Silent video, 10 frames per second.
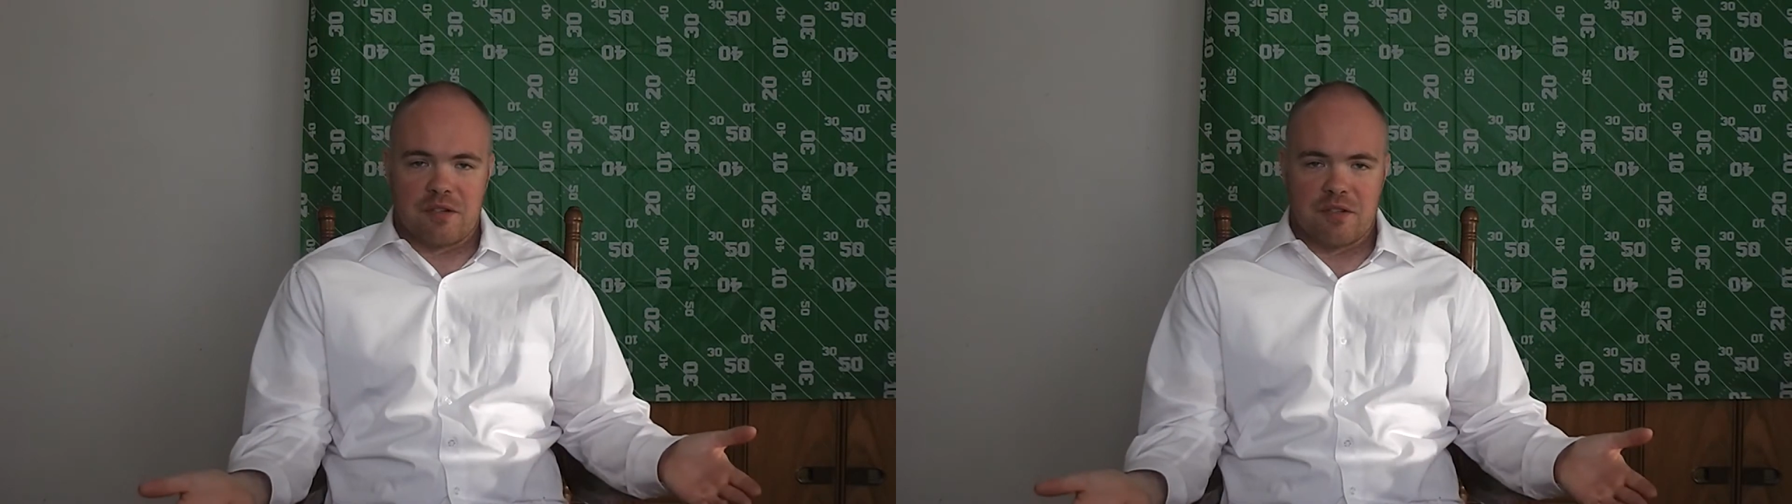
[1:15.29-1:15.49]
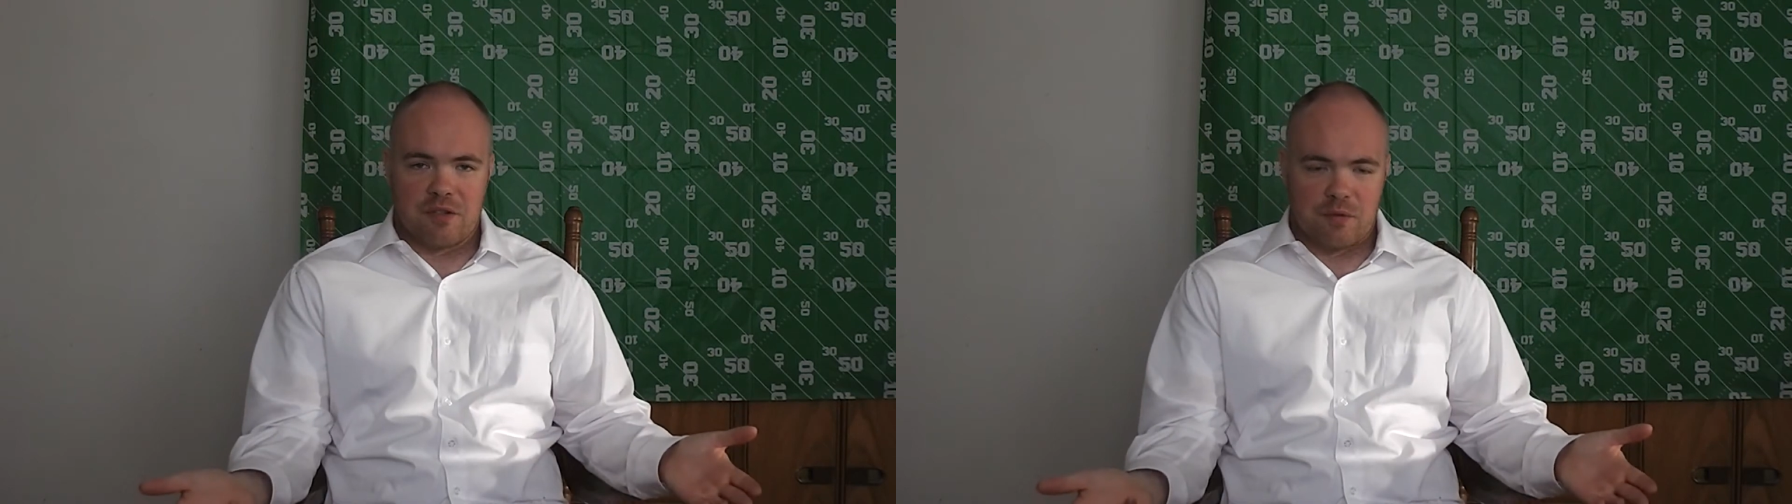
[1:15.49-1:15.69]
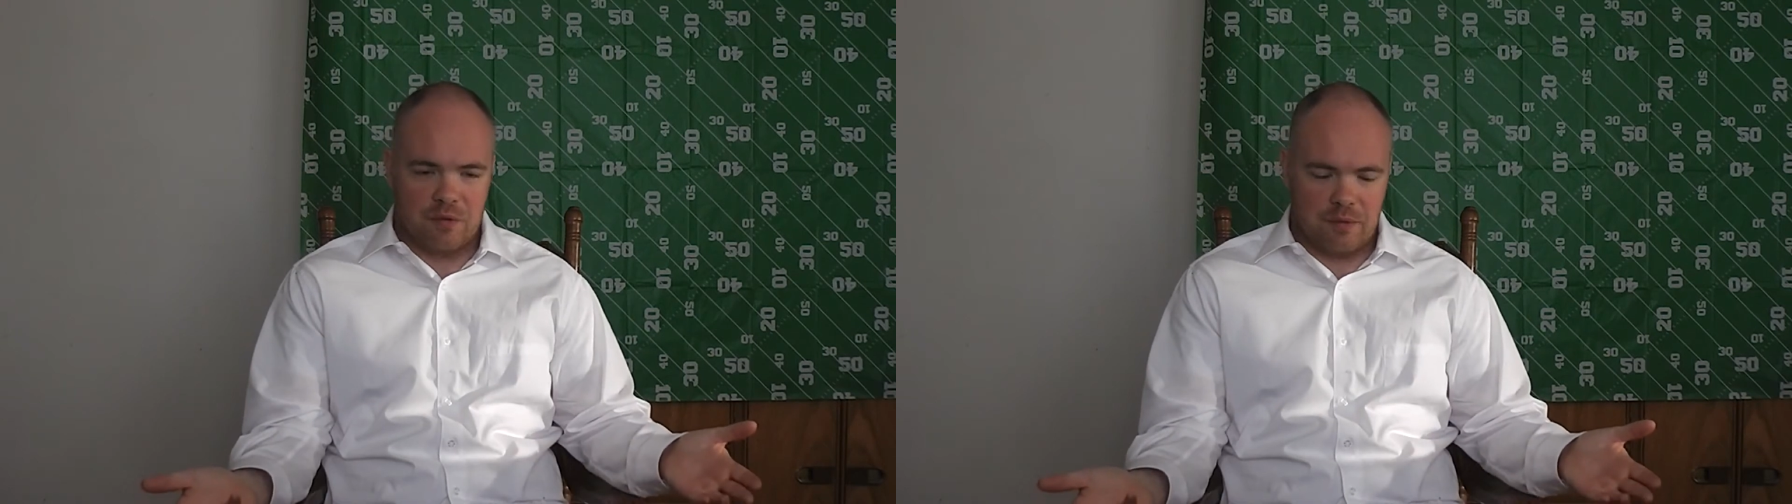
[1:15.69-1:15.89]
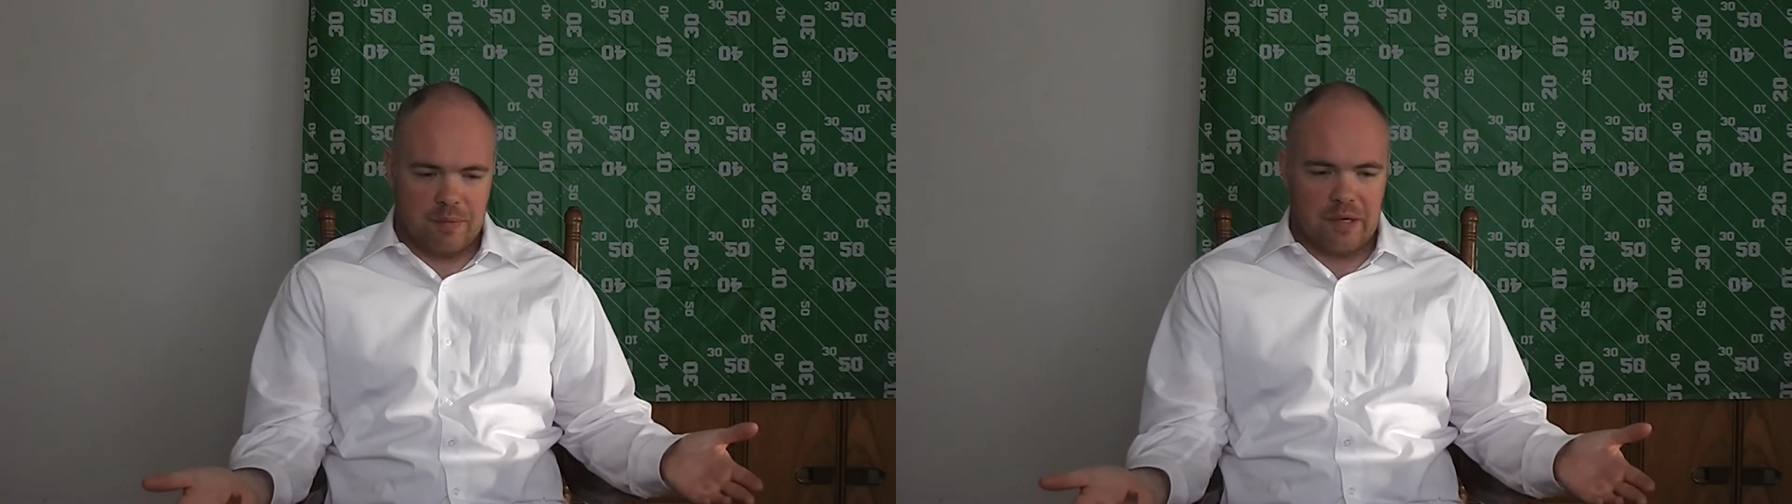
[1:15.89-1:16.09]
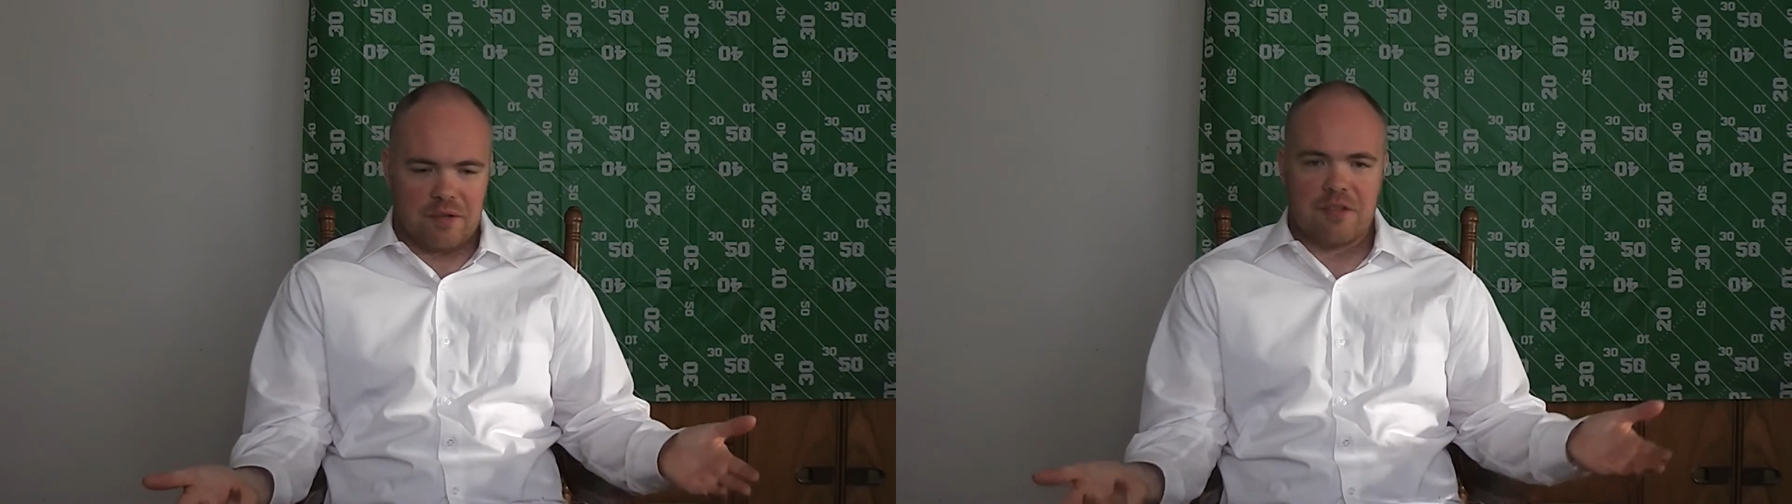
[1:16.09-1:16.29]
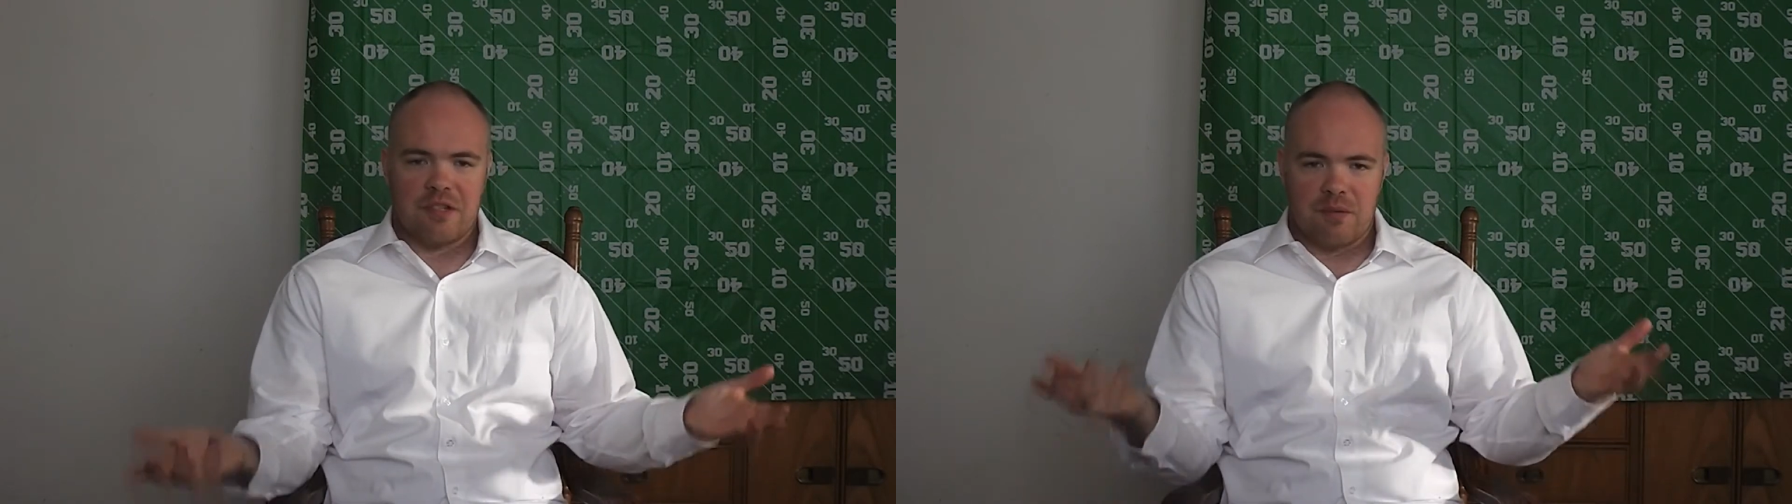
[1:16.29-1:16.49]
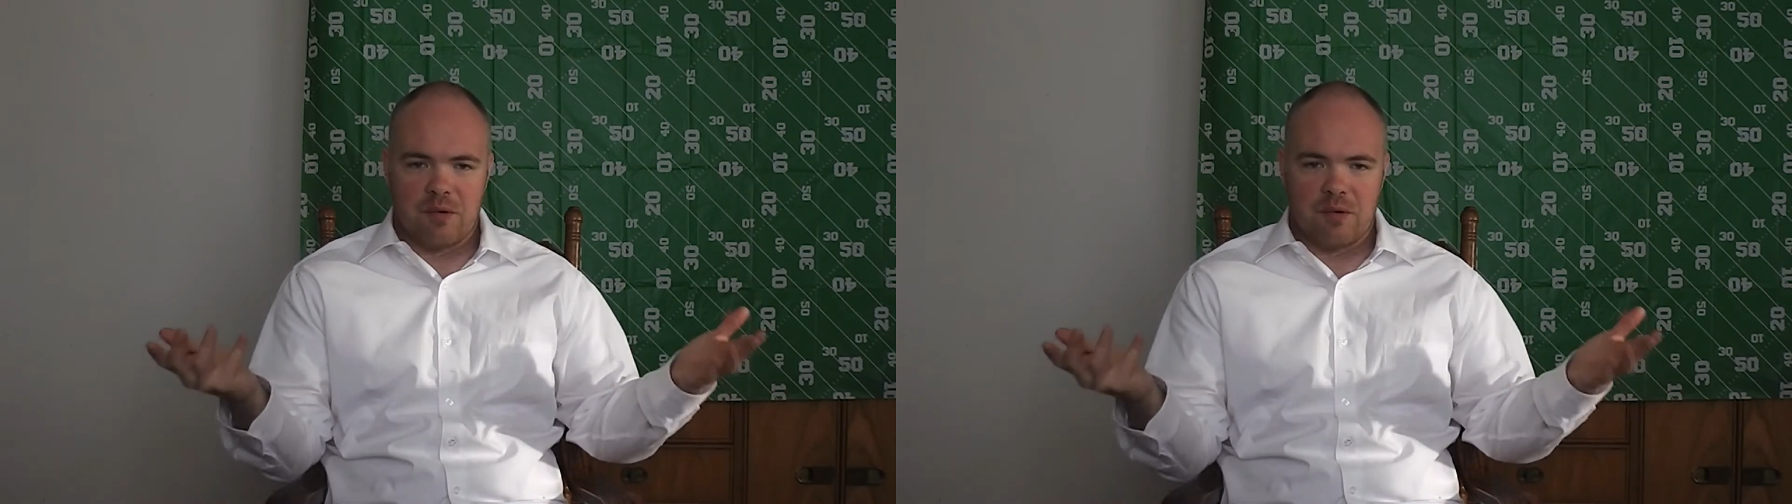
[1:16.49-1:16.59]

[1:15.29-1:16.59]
since you were the better team